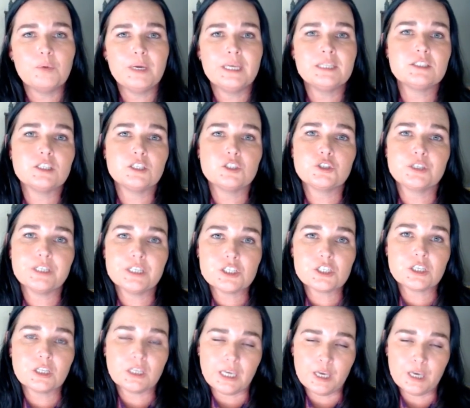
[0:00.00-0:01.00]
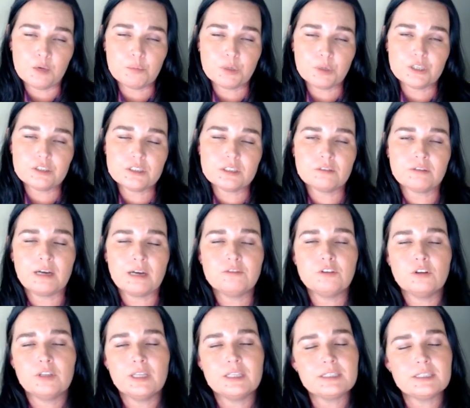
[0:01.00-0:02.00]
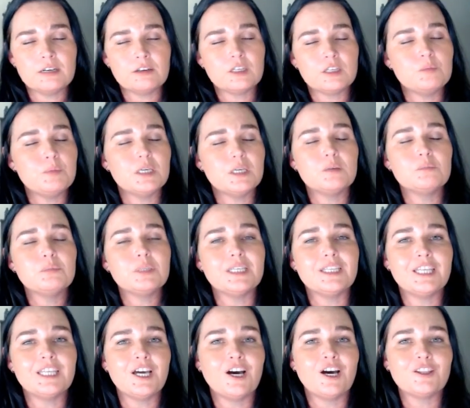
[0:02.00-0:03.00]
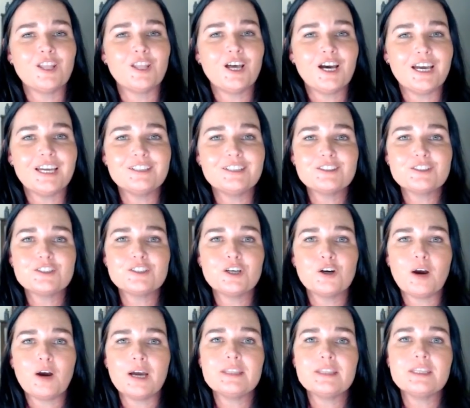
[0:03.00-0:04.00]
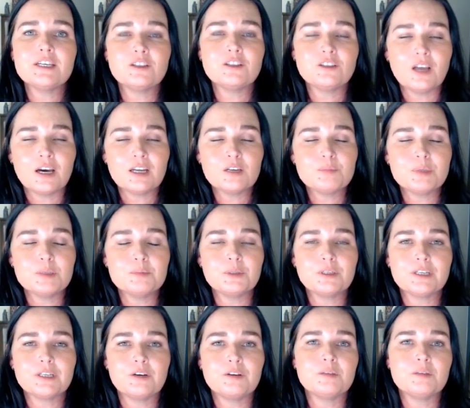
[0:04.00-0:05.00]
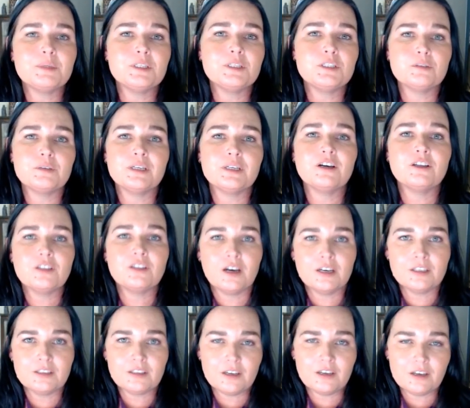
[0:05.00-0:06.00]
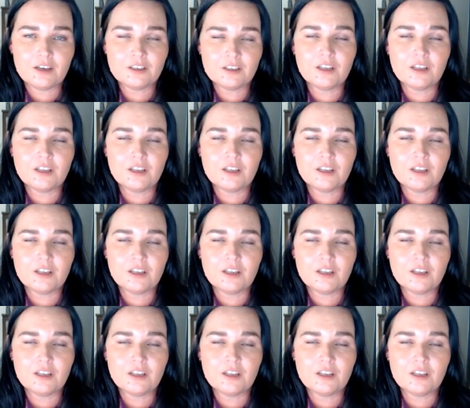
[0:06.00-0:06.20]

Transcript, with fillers: it's a traditionally in-person raffle that's now going to be completely online. So I think a lot of people are going to be doing a lot a